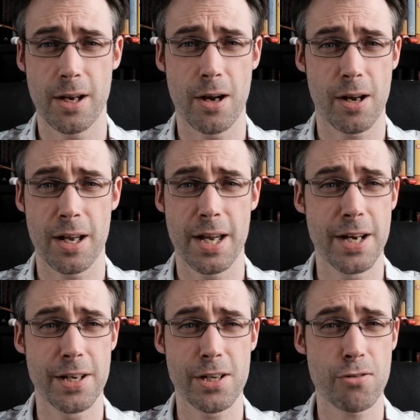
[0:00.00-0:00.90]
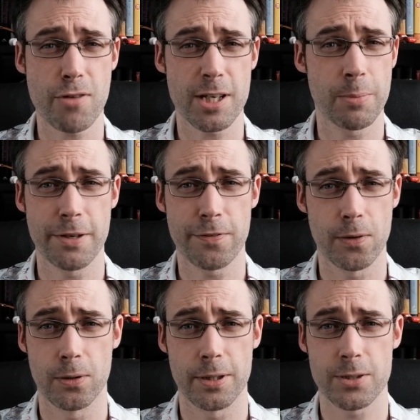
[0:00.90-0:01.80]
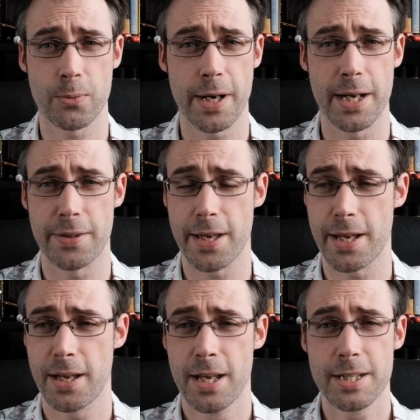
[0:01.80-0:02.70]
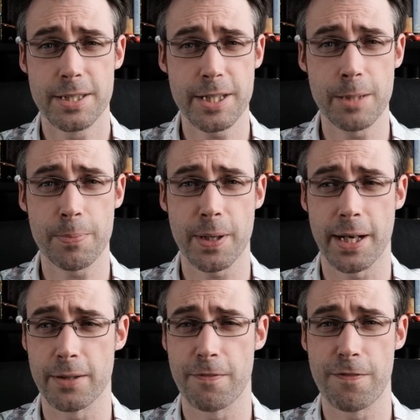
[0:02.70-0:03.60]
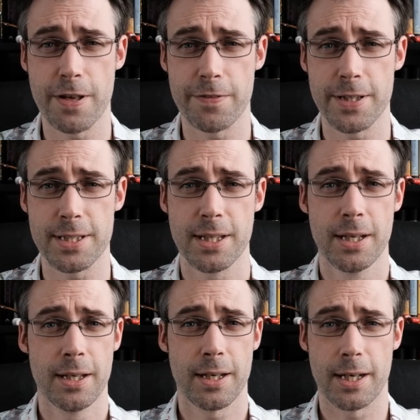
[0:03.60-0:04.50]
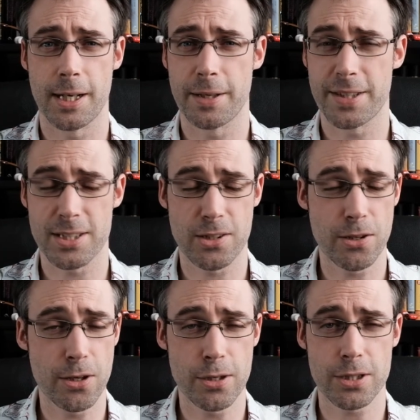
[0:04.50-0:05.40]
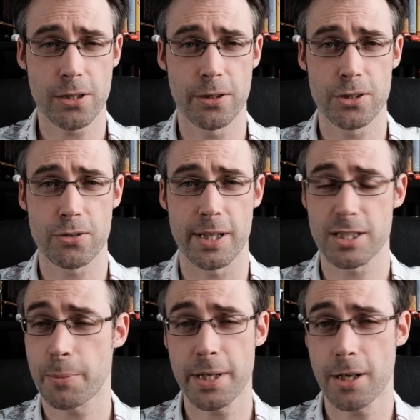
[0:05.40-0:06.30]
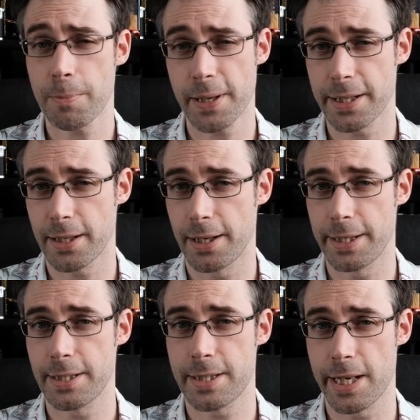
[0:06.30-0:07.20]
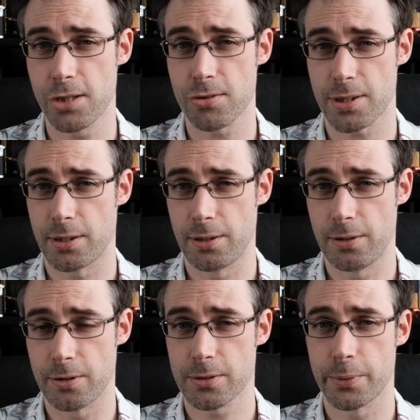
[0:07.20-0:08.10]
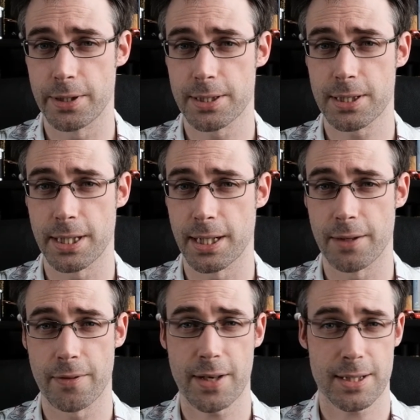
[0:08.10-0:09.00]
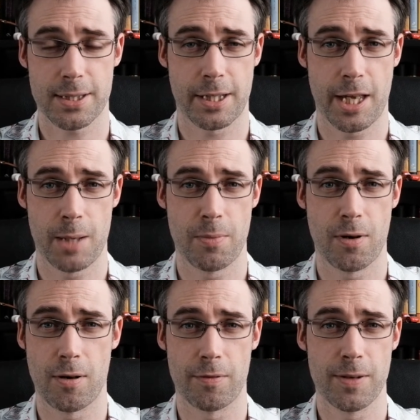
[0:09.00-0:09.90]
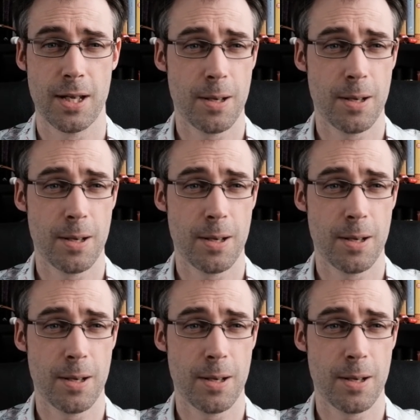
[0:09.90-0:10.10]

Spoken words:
an incredibly flawless way. They're deep and vivid. There's loads of contrast. I mean, I play Elite Dangerous a lot with this thing, and that's a game of